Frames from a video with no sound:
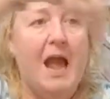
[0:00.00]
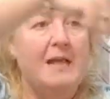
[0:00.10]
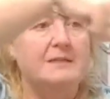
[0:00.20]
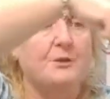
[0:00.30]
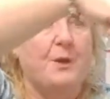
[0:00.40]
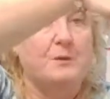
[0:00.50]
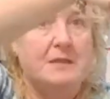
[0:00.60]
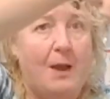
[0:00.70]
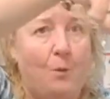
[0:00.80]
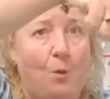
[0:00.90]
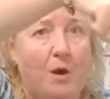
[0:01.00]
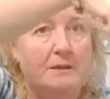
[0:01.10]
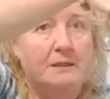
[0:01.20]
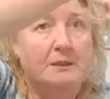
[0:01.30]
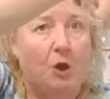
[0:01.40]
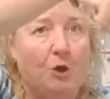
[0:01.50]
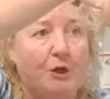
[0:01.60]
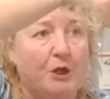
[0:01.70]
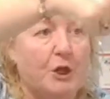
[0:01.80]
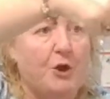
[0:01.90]
and so there was like one
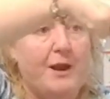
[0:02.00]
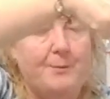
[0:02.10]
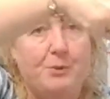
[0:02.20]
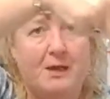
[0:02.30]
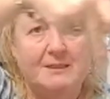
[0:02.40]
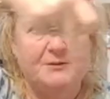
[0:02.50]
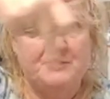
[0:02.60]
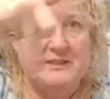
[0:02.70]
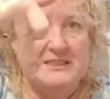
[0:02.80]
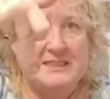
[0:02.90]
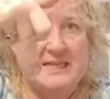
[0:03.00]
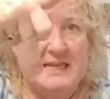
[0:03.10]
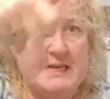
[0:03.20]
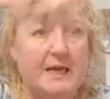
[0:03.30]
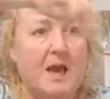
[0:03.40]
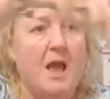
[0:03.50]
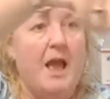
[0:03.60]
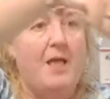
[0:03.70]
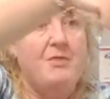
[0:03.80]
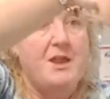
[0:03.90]
circular and a place for the stick
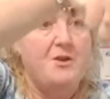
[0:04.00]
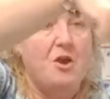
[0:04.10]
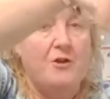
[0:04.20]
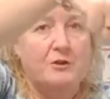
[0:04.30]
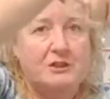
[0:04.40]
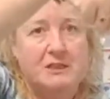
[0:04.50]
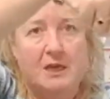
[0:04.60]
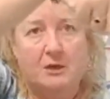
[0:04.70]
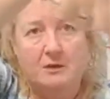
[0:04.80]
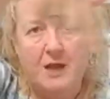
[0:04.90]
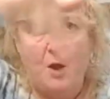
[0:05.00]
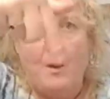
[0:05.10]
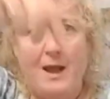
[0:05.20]
and then another stick, you know,